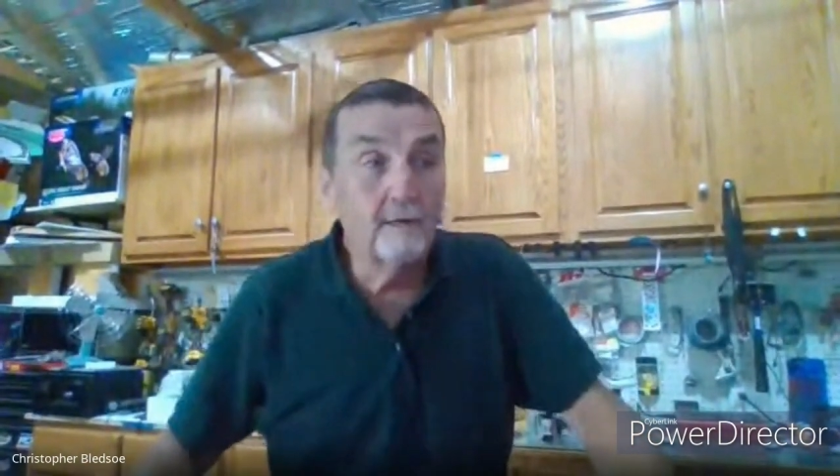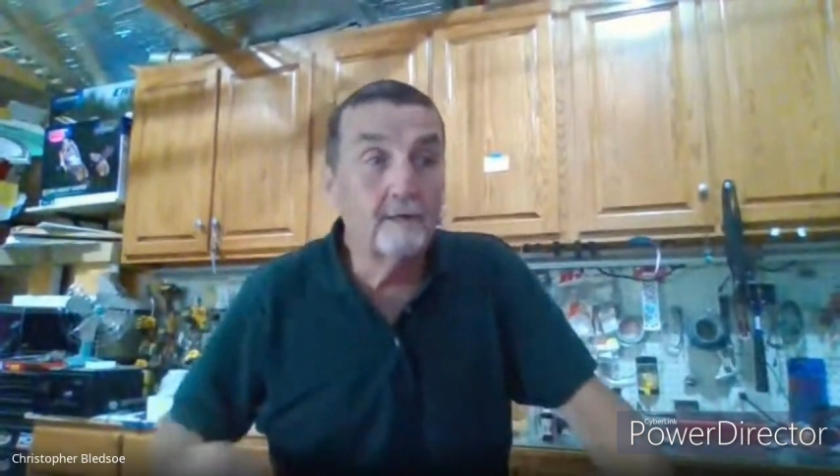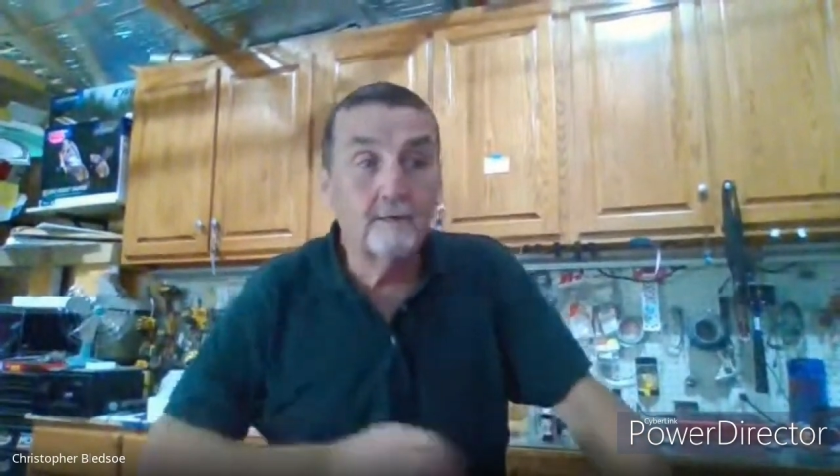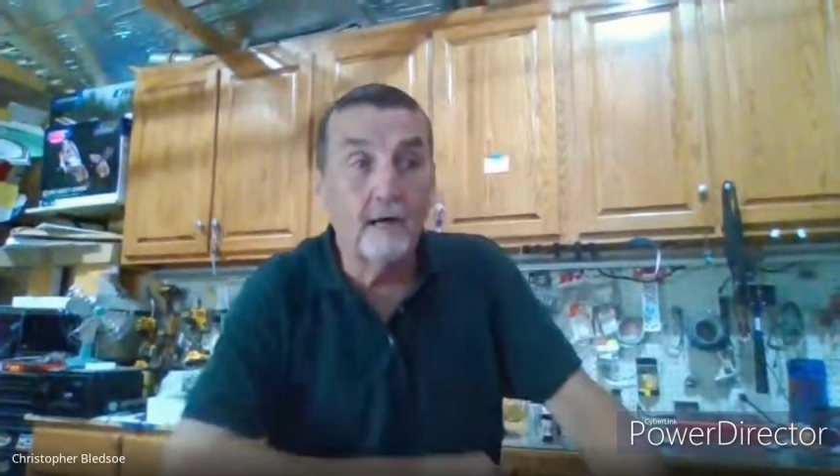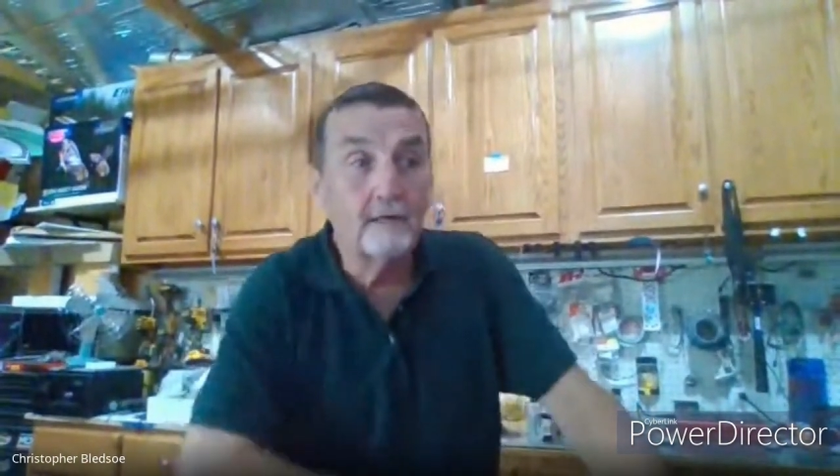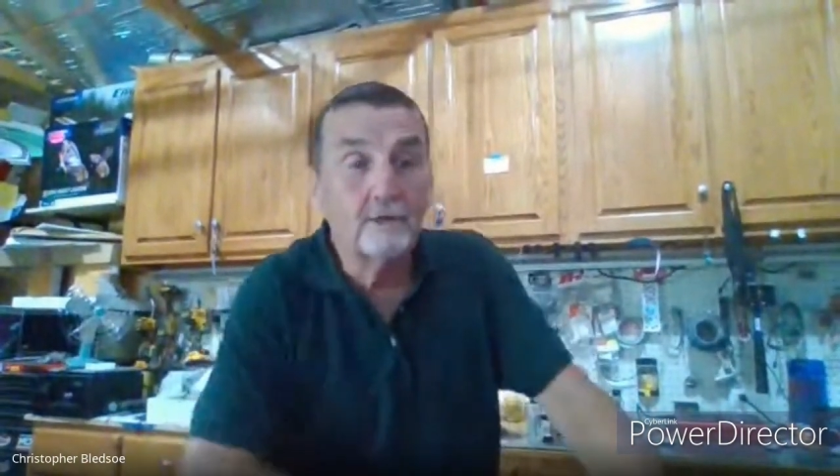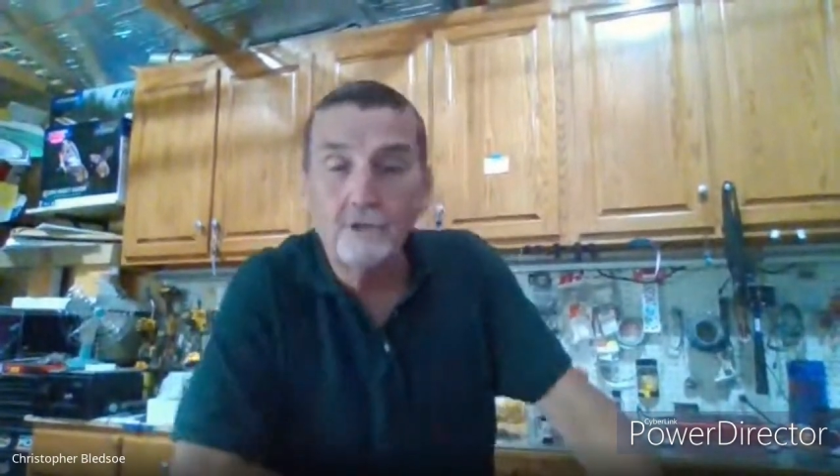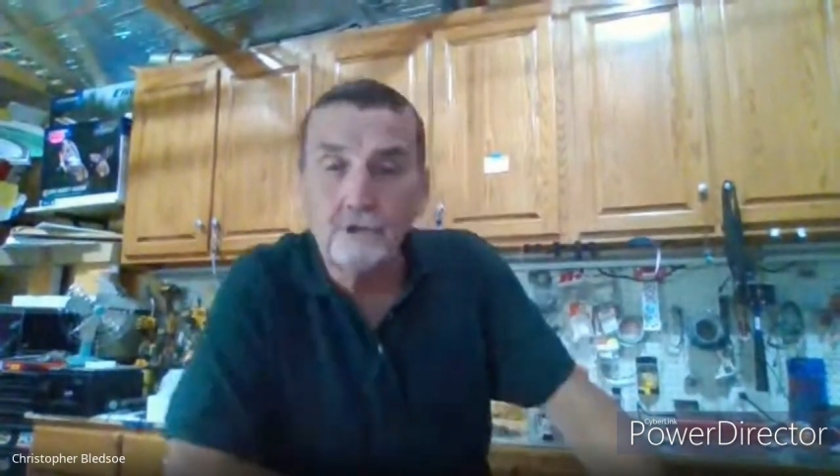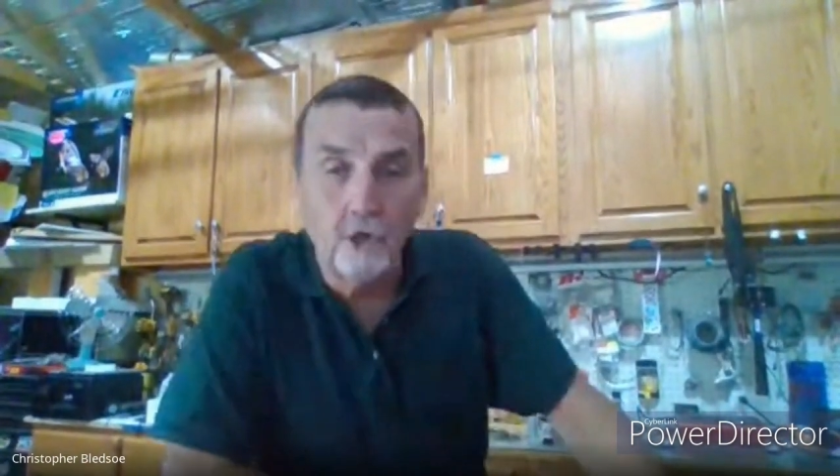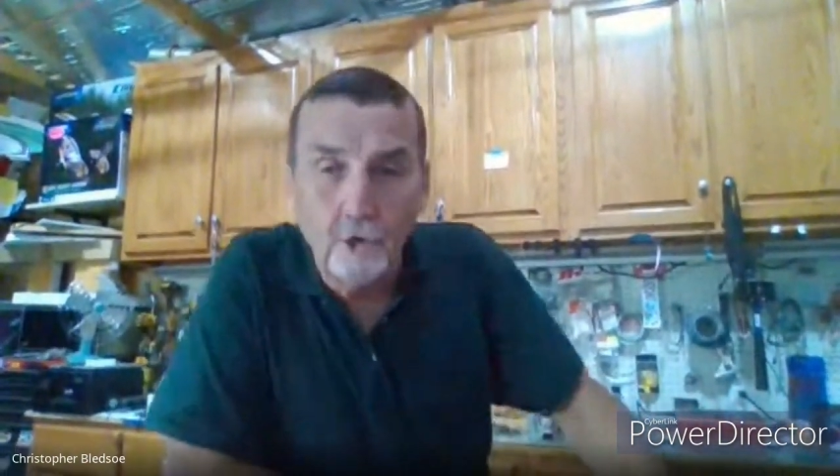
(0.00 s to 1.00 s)
Not
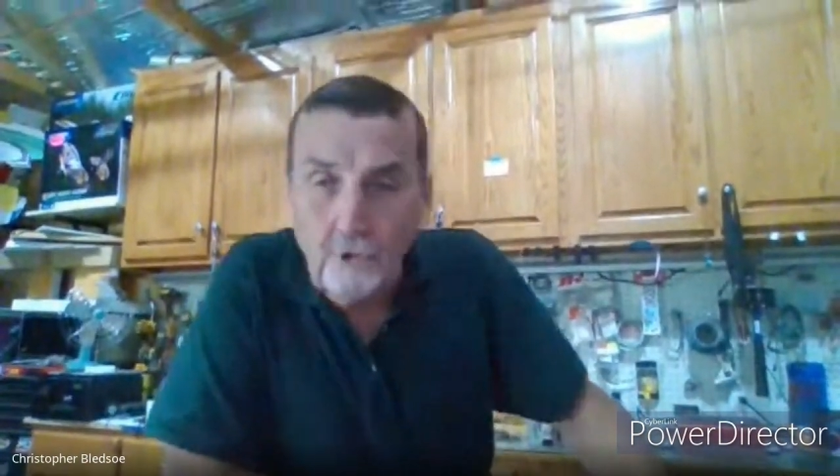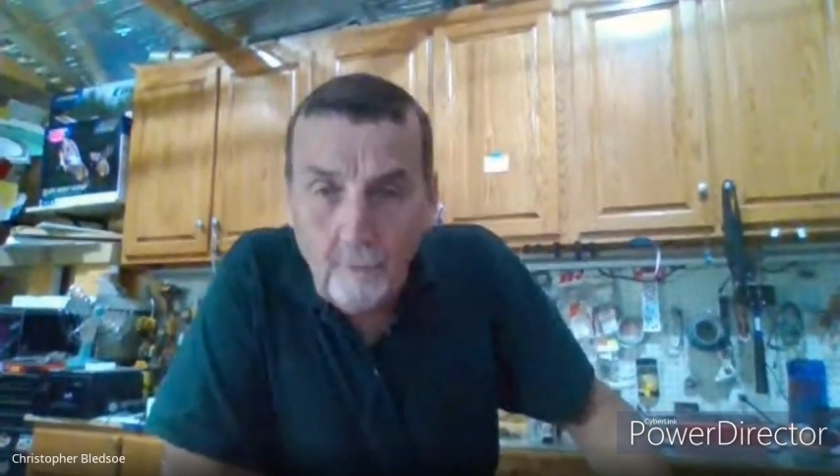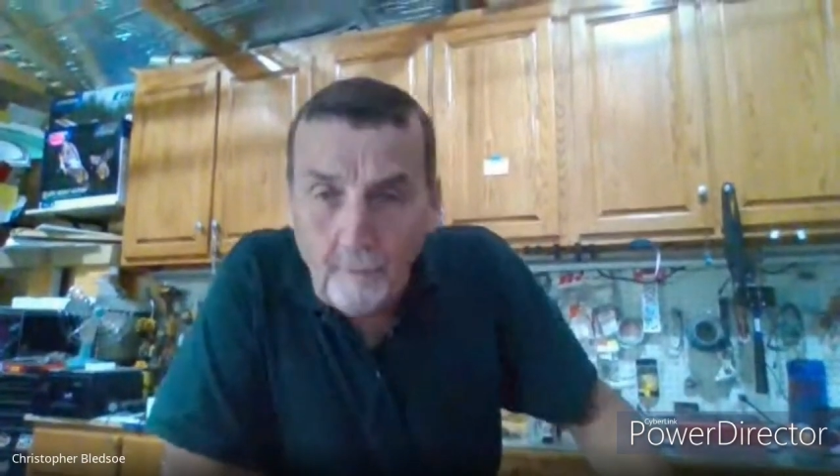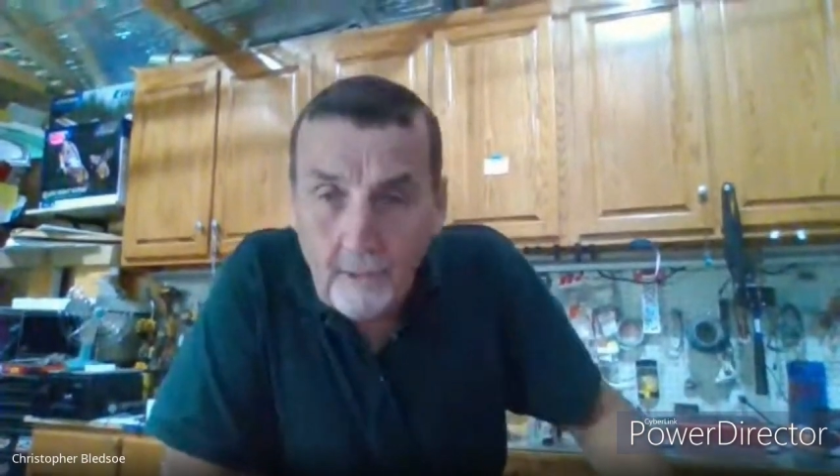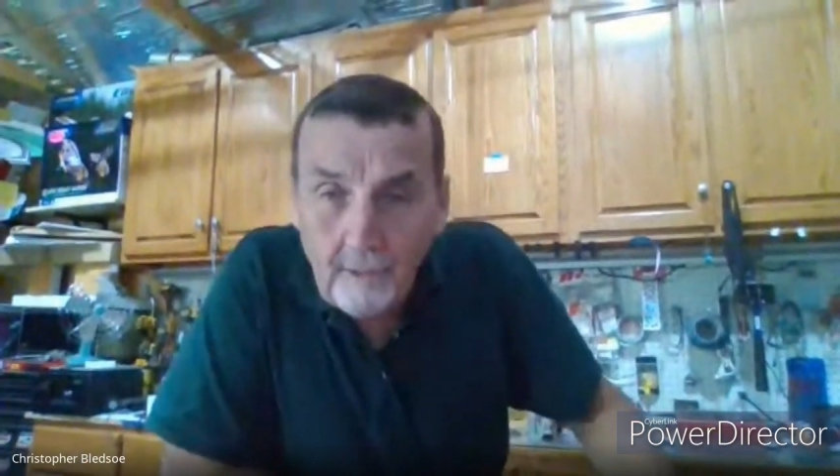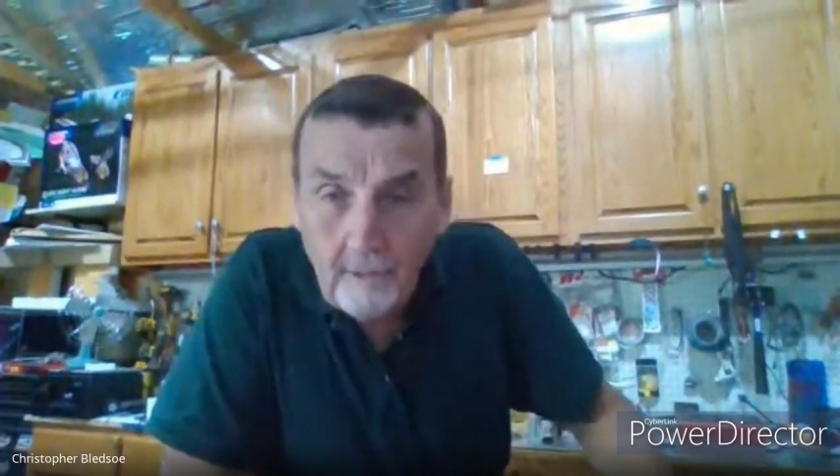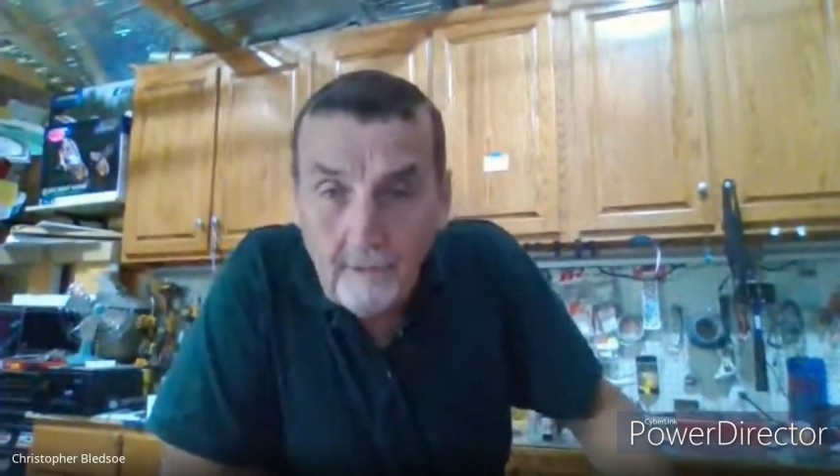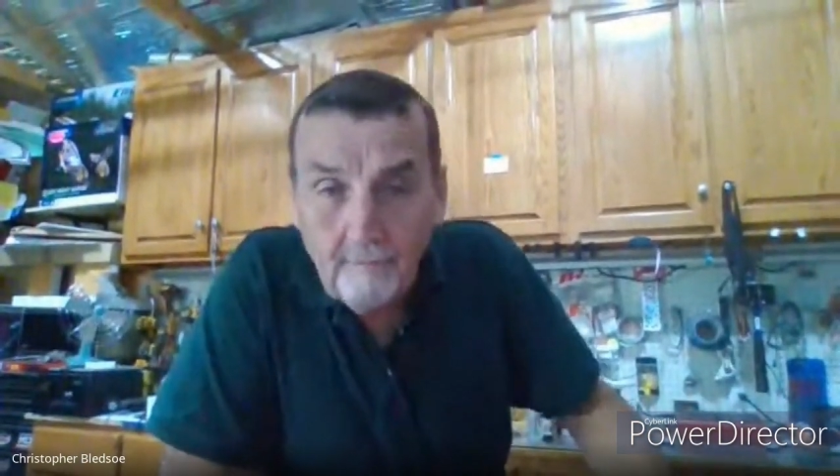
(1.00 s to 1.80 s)
just a human,